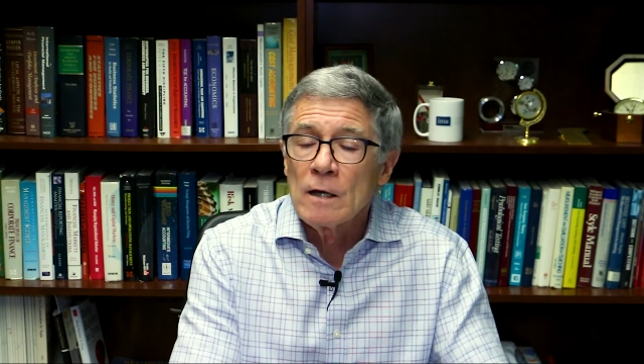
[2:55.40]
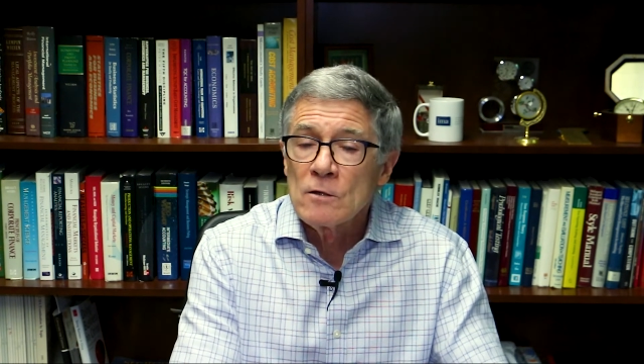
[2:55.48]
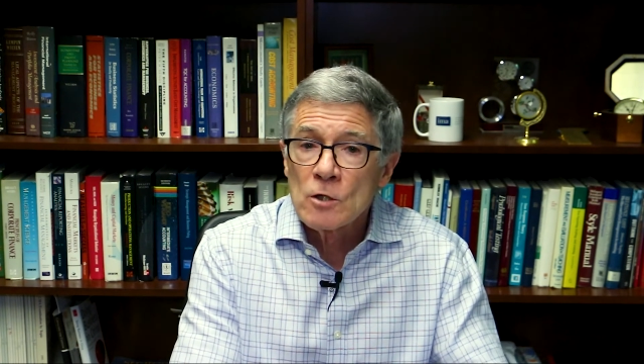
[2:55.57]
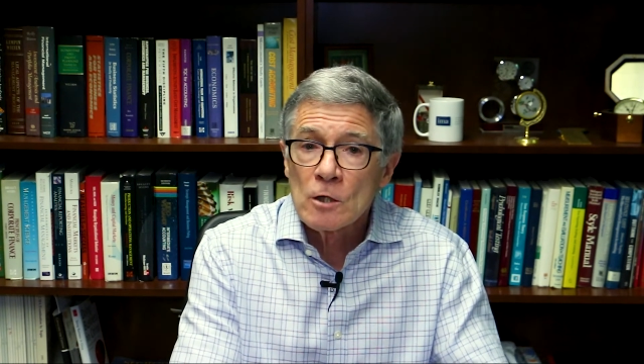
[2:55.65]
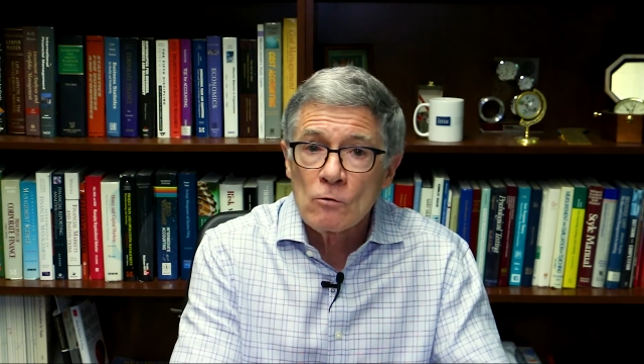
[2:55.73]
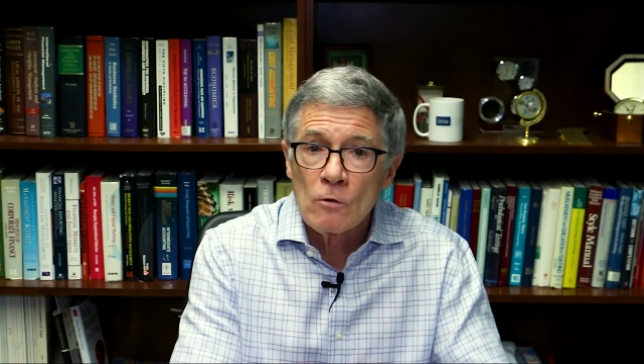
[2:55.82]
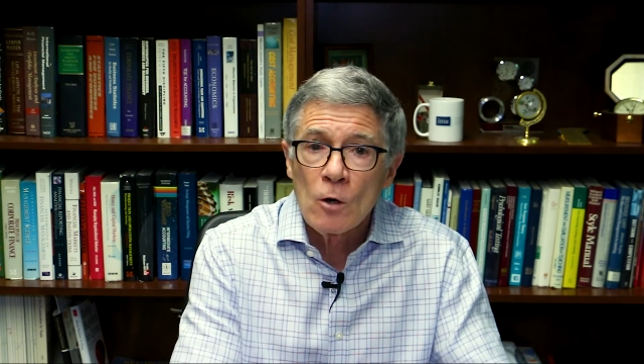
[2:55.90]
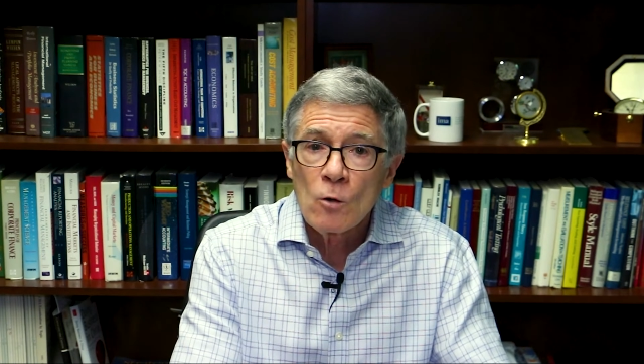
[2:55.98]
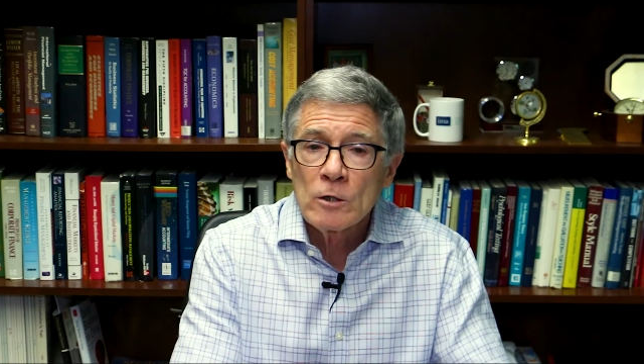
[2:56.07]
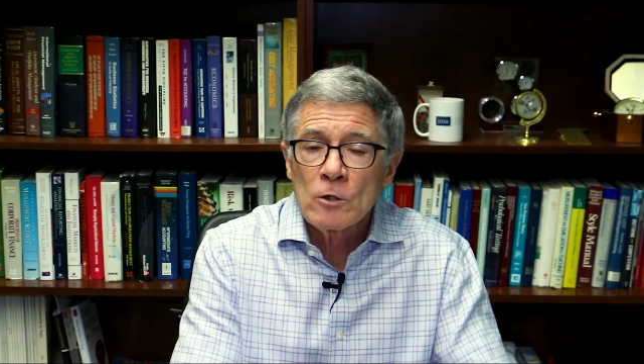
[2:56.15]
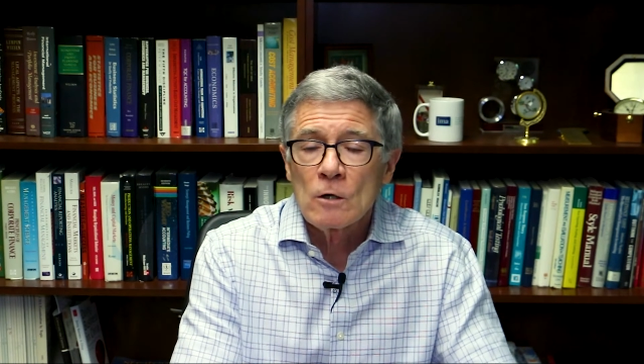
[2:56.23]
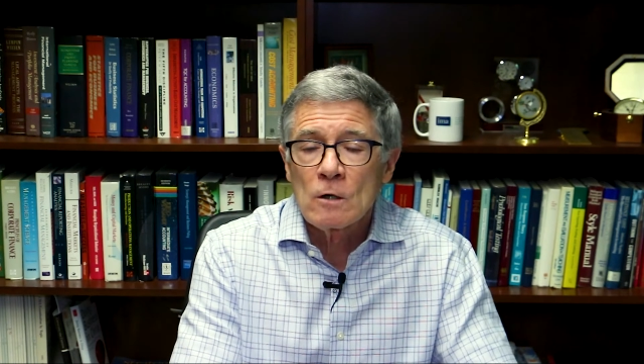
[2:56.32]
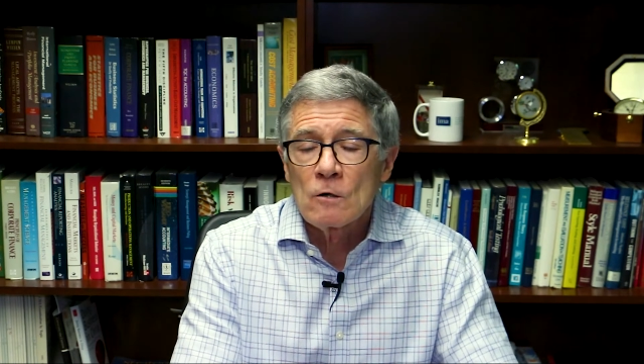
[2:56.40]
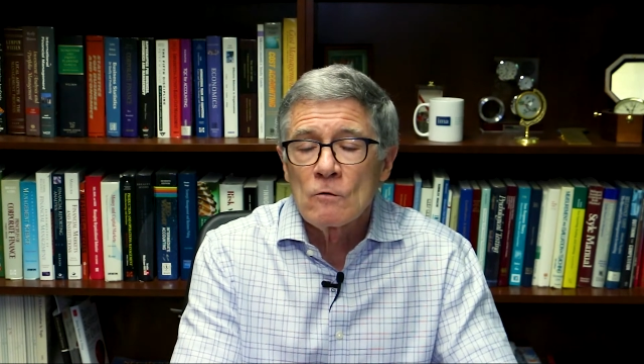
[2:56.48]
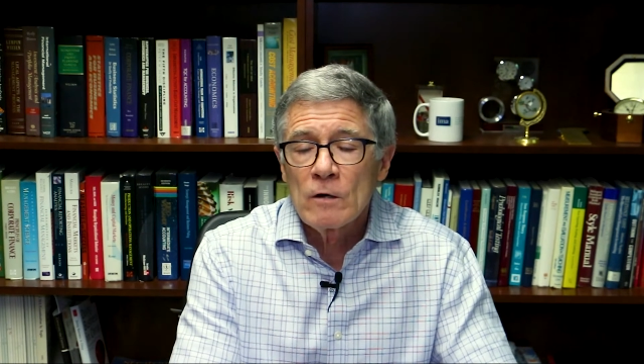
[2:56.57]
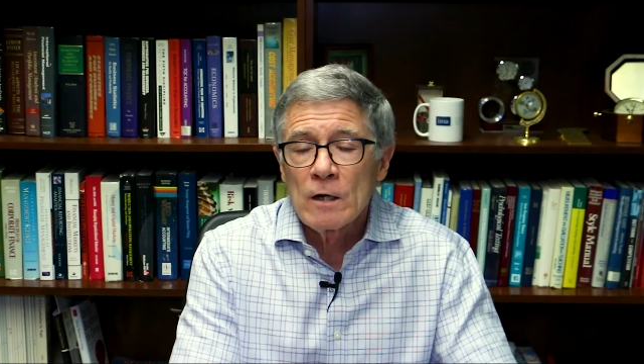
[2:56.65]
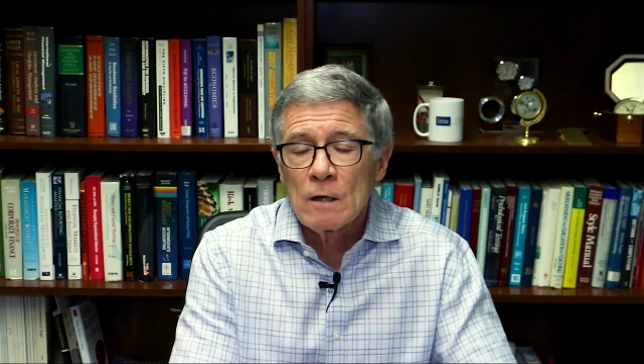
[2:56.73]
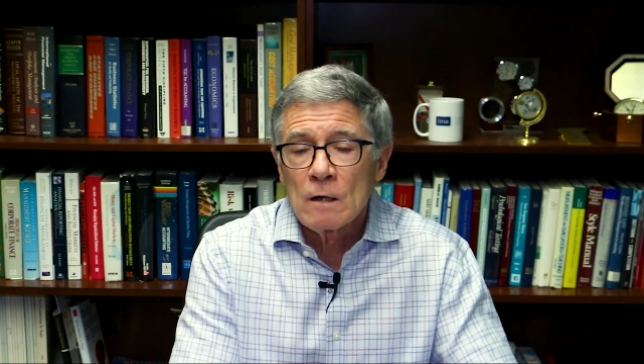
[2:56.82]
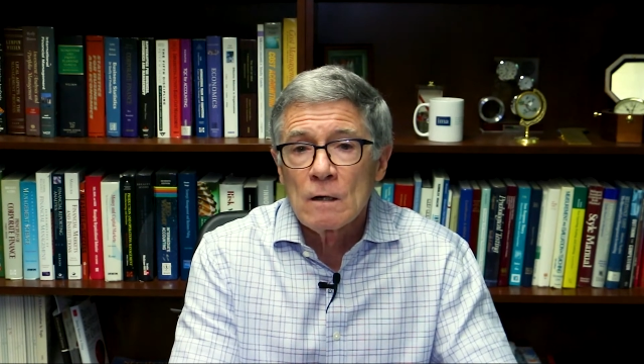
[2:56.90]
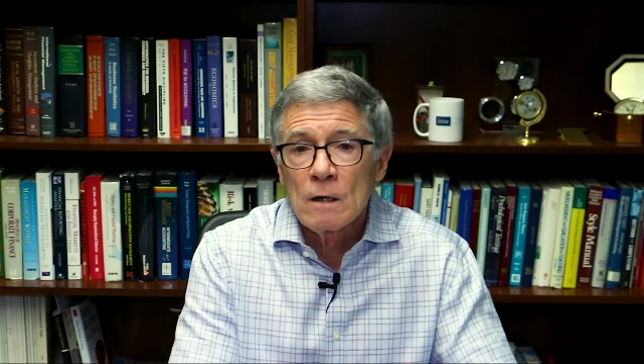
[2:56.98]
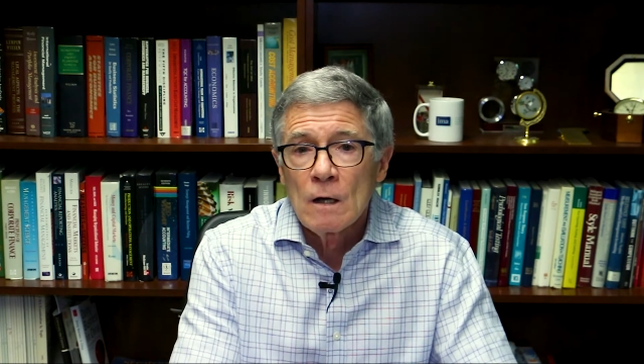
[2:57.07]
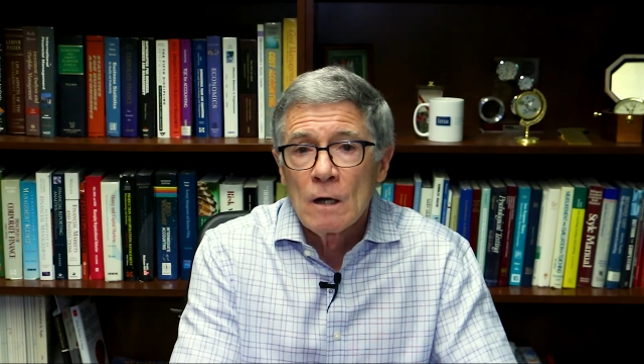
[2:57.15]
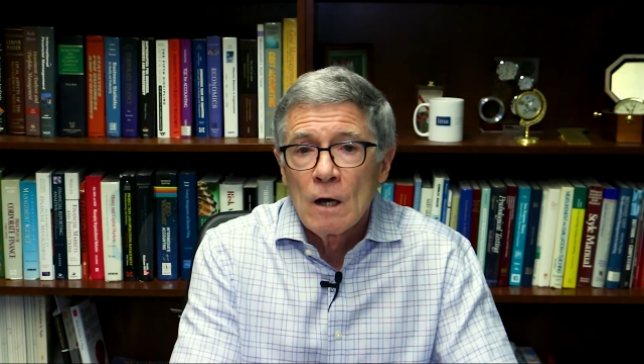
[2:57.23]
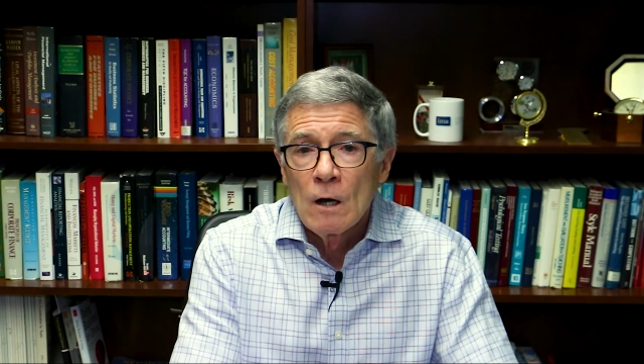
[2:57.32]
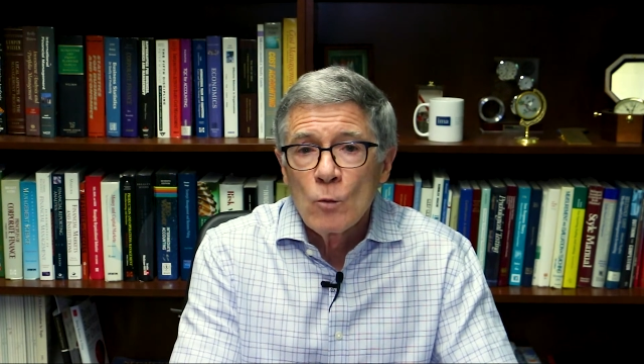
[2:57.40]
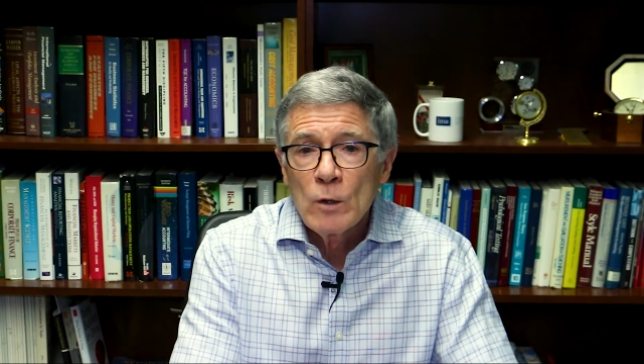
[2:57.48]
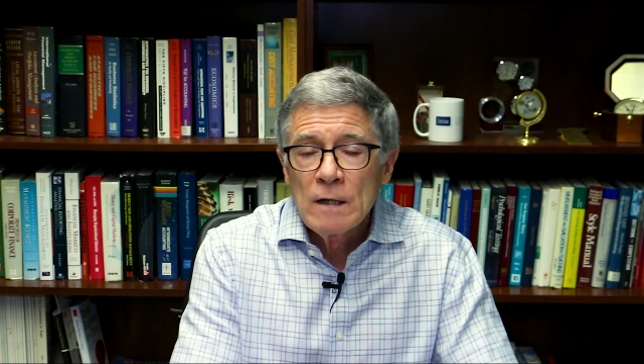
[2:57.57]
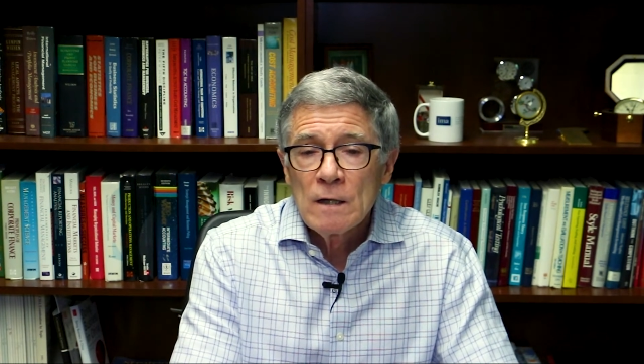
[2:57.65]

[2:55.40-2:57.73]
and to grow in your career. We